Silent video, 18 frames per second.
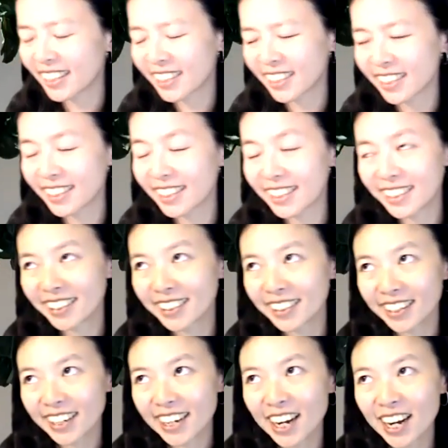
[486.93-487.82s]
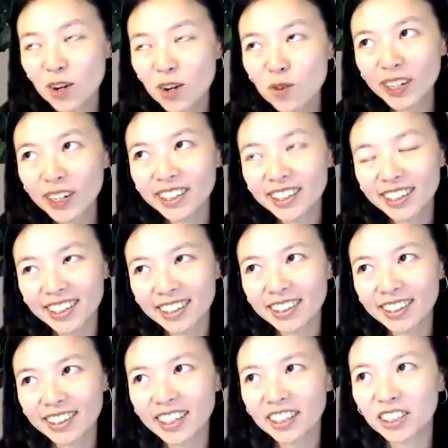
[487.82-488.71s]
the hardware
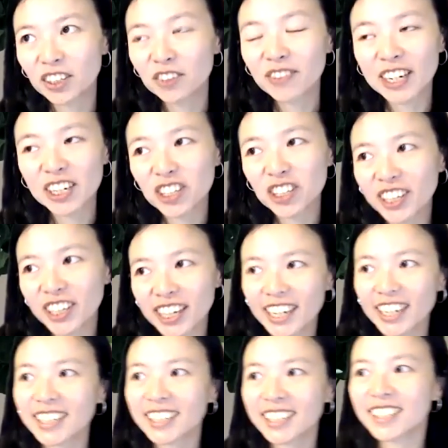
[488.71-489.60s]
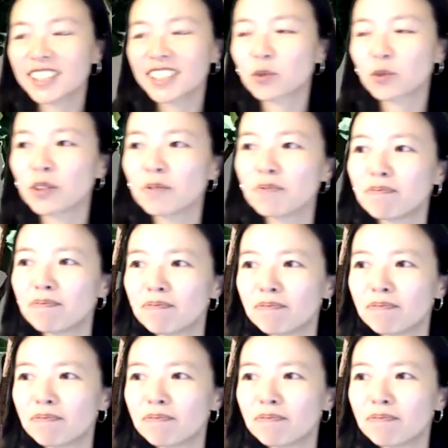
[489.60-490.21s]
innovation cadence would